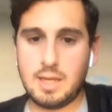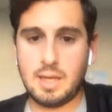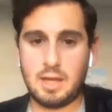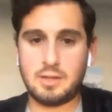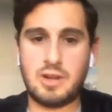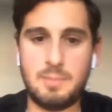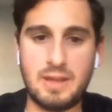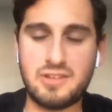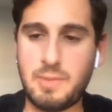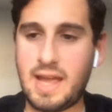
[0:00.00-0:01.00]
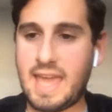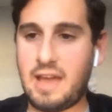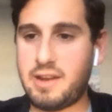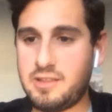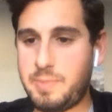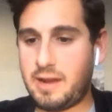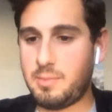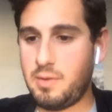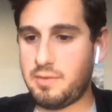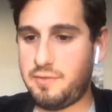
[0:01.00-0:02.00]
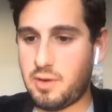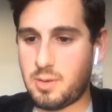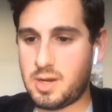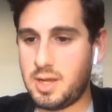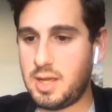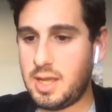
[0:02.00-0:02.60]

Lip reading: I'll try and make sure my accounting is better moving forward.